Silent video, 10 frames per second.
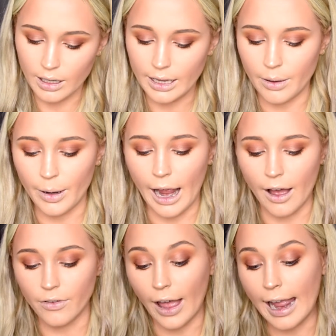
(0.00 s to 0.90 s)
And then we
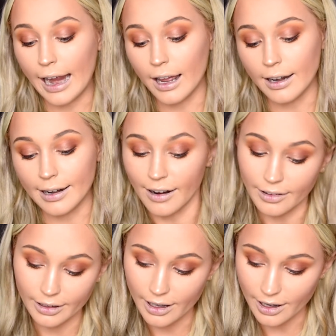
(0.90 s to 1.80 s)
have
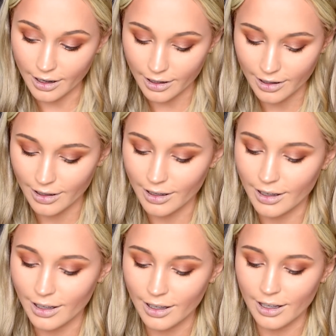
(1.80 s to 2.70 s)
another
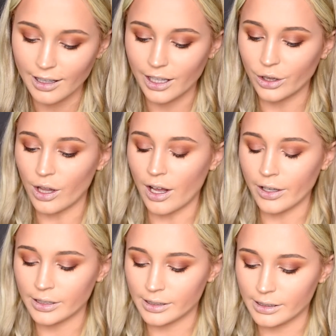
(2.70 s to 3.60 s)

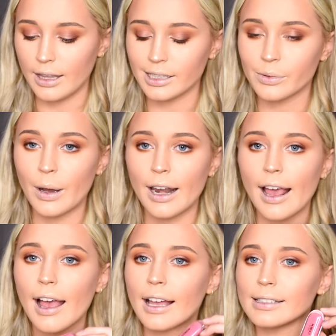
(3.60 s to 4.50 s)
gloss. This one
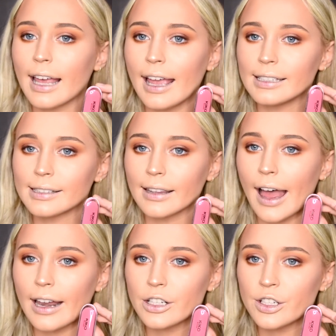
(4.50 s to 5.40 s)
has a
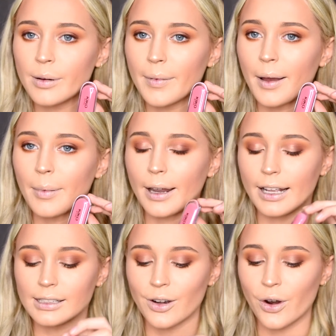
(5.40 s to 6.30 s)
slight shimmer, but
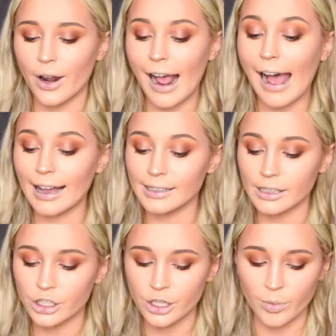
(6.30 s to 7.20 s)
it's not as
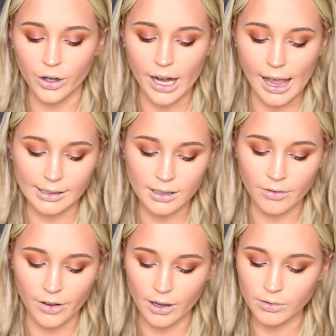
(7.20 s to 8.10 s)
shimmery as the
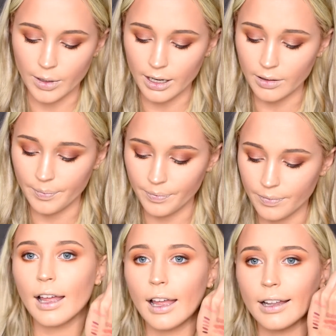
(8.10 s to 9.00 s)
first one.
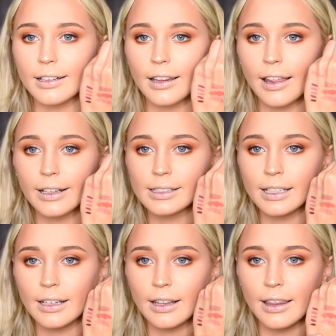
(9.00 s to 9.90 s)
And that's
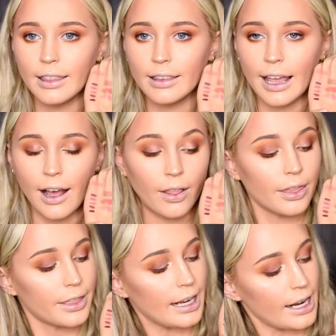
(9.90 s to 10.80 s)
it
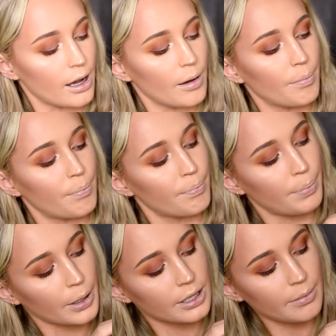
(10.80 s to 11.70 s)
down the
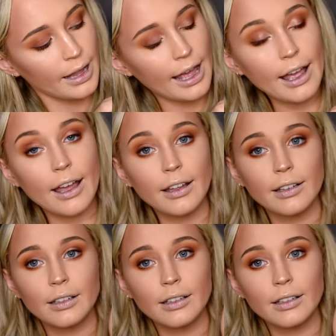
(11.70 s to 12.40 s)
bottom there.